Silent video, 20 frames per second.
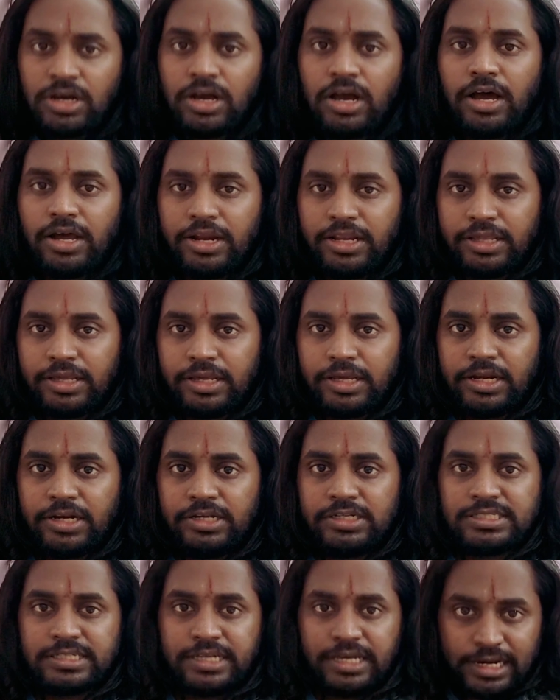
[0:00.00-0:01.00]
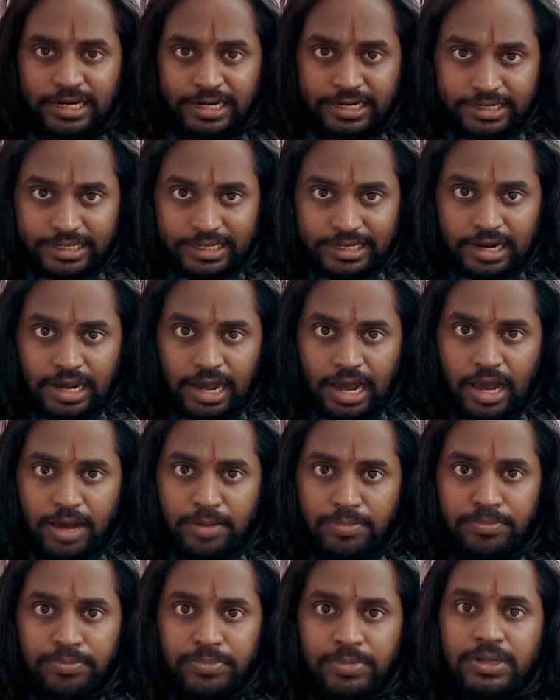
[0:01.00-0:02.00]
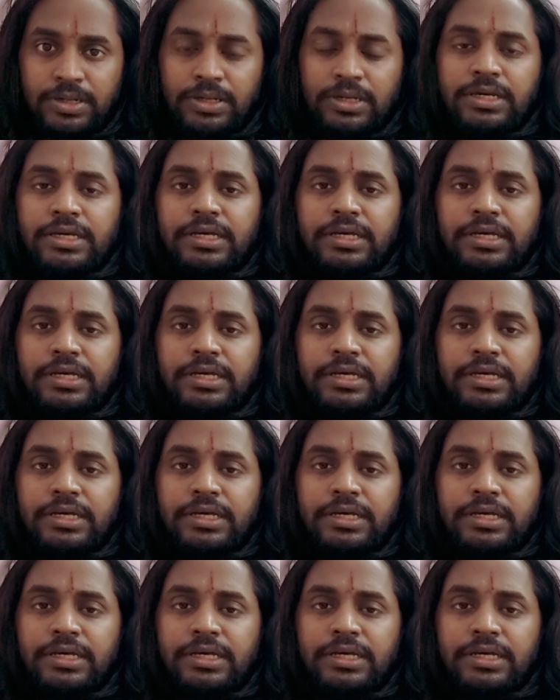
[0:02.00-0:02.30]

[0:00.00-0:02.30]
or there is a little hump